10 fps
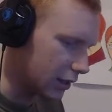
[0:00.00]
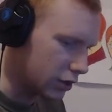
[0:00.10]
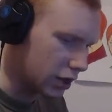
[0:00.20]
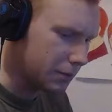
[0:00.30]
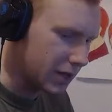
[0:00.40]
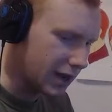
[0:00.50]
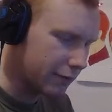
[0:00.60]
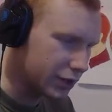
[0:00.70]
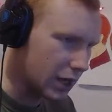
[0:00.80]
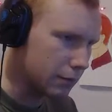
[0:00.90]
You gotta be
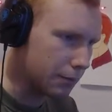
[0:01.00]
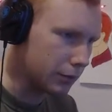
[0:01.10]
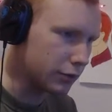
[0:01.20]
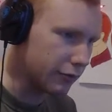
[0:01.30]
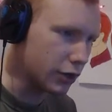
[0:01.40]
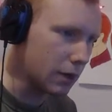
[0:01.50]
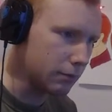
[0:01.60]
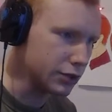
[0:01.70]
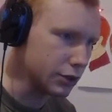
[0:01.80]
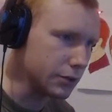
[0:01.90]
have the capability of
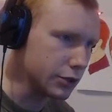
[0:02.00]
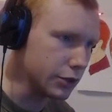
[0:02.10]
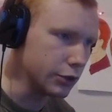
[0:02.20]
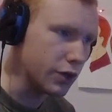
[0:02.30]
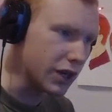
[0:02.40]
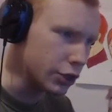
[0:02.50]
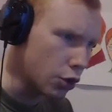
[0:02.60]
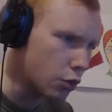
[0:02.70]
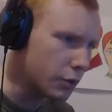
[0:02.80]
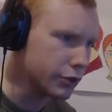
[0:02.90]
accomplishing mission. You gotta
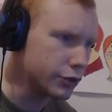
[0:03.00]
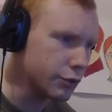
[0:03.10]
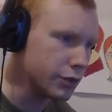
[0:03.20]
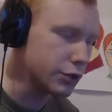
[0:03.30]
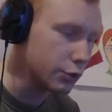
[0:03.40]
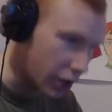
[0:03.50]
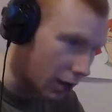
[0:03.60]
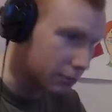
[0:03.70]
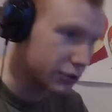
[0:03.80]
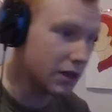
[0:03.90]
know what you're doing to
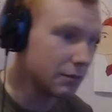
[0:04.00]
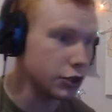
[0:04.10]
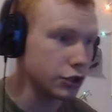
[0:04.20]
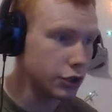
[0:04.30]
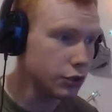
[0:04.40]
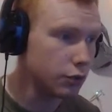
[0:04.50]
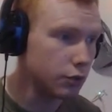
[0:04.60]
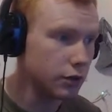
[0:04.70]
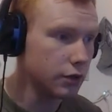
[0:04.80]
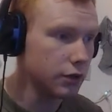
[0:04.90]
accomplish that mission too.
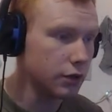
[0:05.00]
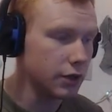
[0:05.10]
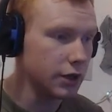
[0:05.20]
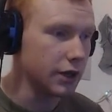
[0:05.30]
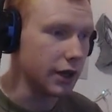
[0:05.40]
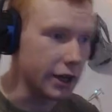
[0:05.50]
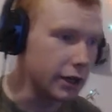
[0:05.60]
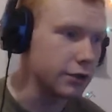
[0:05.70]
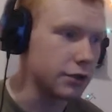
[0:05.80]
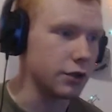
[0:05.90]

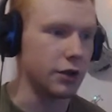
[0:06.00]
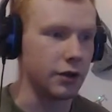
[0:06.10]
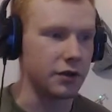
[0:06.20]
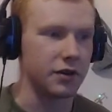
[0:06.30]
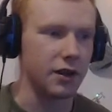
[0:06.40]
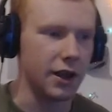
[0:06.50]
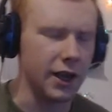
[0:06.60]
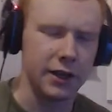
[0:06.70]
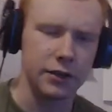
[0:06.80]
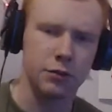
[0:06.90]
And to, and
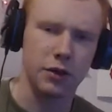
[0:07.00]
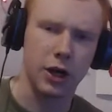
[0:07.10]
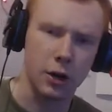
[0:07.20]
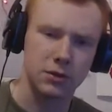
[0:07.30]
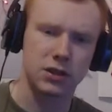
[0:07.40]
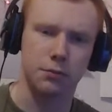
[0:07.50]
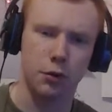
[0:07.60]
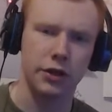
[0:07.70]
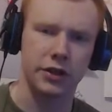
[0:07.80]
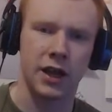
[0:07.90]
and what helps
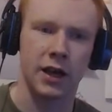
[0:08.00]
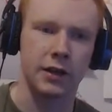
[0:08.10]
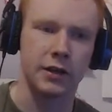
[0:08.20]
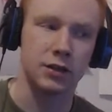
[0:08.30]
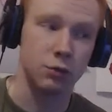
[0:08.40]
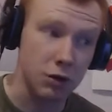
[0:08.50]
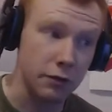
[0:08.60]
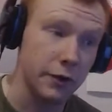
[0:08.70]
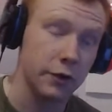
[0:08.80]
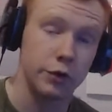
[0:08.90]
support that is the
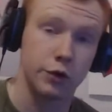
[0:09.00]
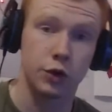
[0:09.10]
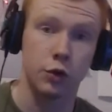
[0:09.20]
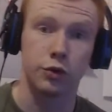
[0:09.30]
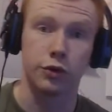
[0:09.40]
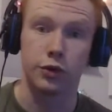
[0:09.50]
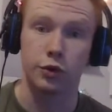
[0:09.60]
welfare of your soldiers.